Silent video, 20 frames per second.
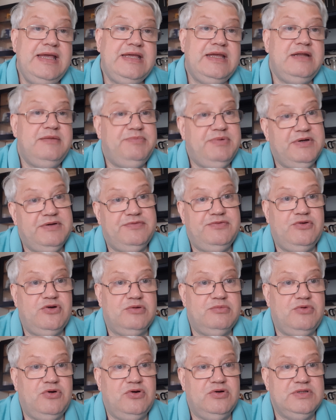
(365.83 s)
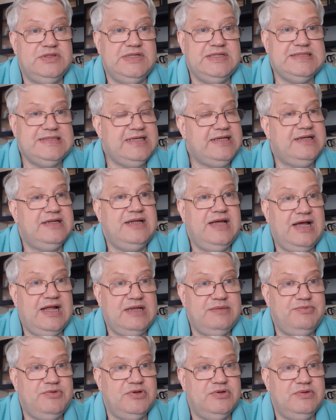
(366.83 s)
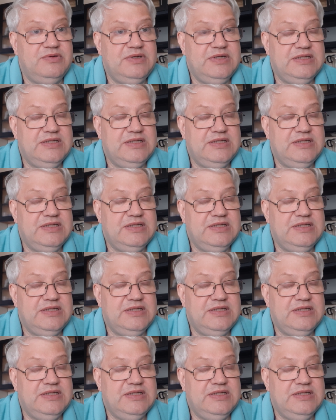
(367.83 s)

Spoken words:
can perform audits. They can help you.